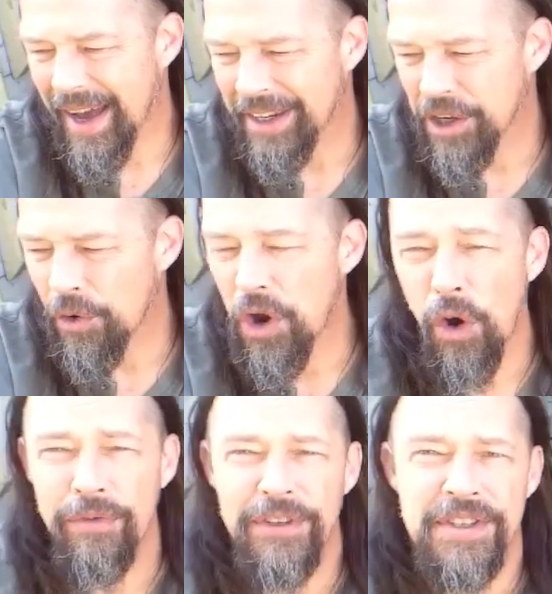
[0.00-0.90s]
I don't
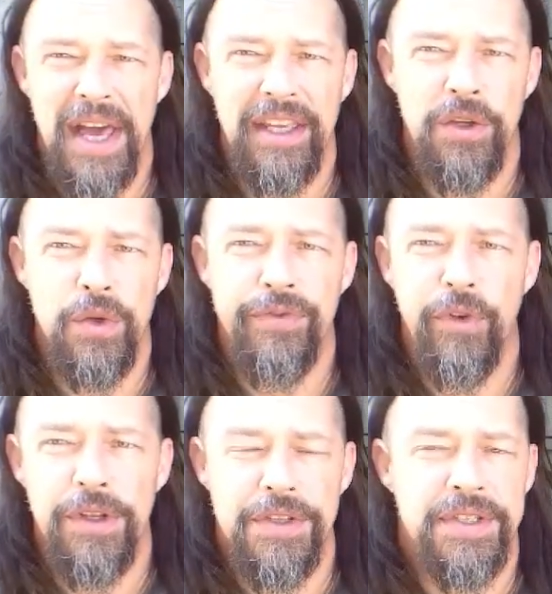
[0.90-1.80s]
know if it's that
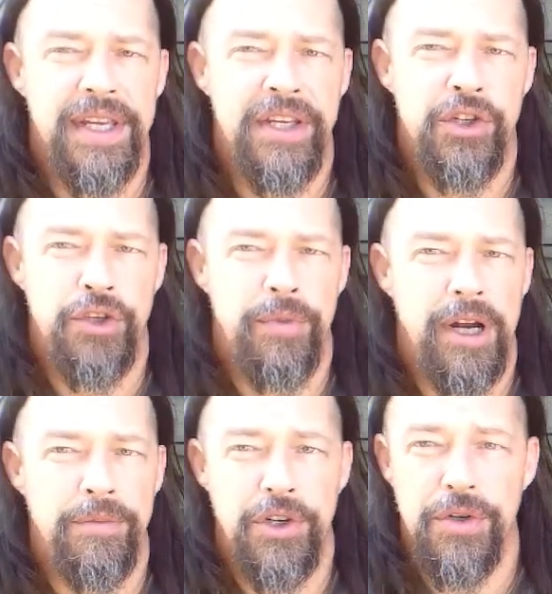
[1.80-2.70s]
useful as a tincture,
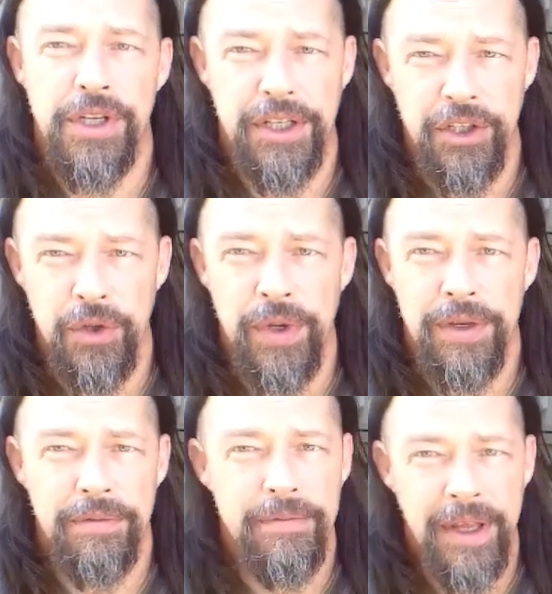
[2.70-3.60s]
but I'm sure you can do
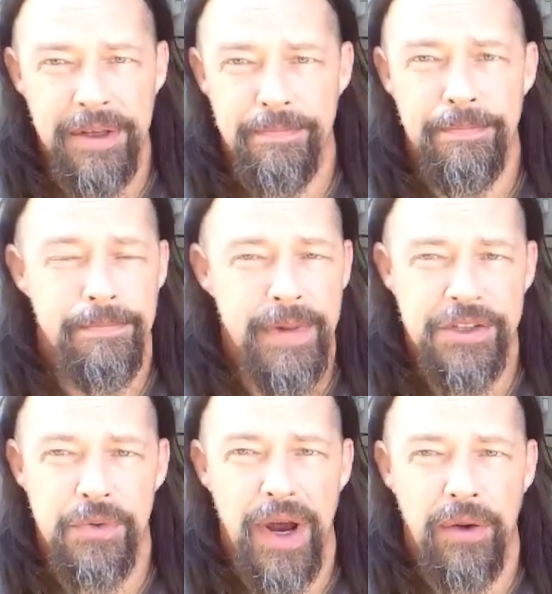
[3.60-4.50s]
it and
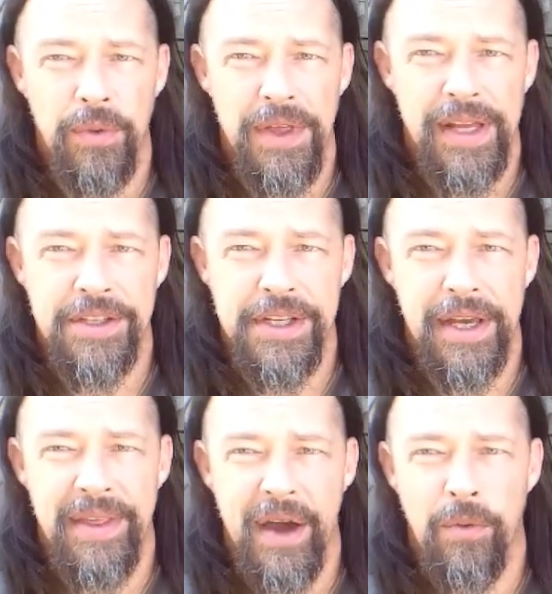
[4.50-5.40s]
mess around with that and see
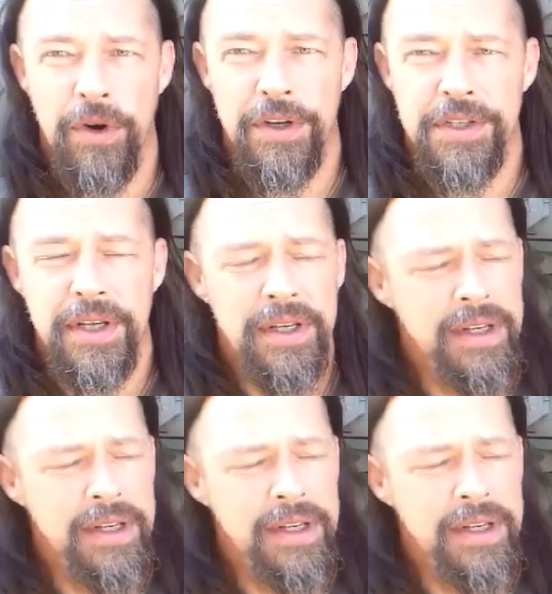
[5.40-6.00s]
how that works.